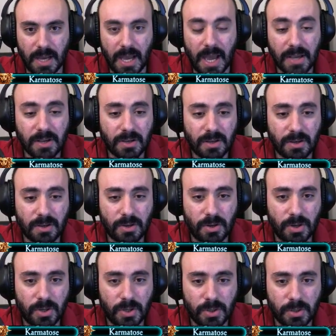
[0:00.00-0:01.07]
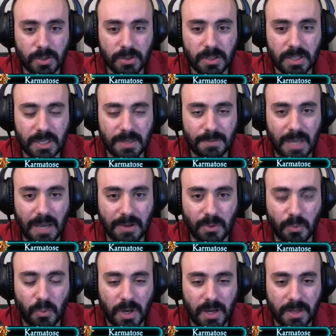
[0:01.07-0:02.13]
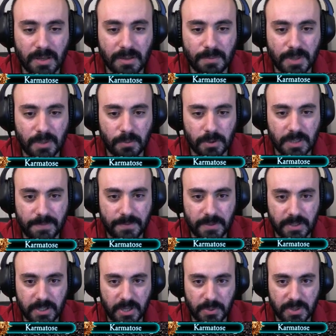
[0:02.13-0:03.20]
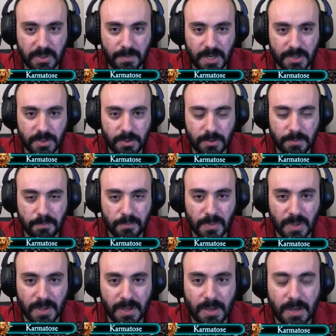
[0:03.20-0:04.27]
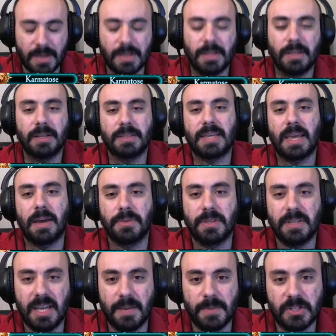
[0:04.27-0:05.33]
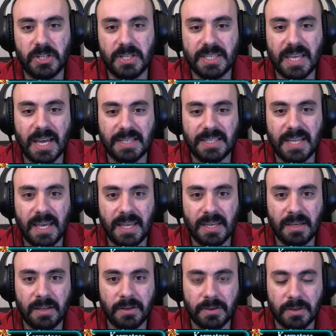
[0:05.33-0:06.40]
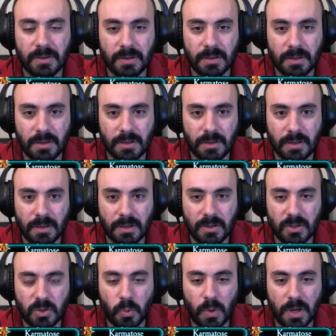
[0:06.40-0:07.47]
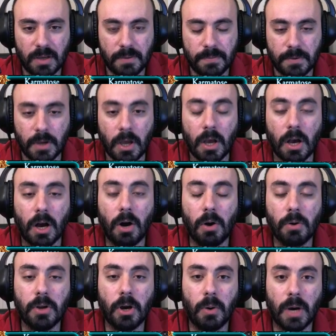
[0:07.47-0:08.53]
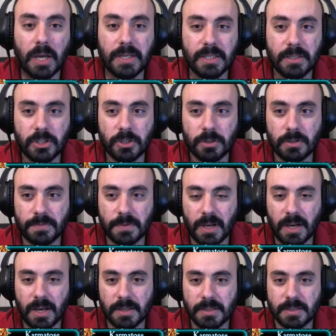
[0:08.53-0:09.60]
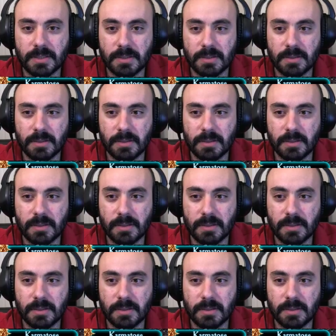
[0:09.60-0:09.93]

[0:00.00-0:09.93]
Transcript: I could get him down to 1, but we're definitely good with the Macer. Let's count the damage. He's got 10, 12. Oh no, I should have lost.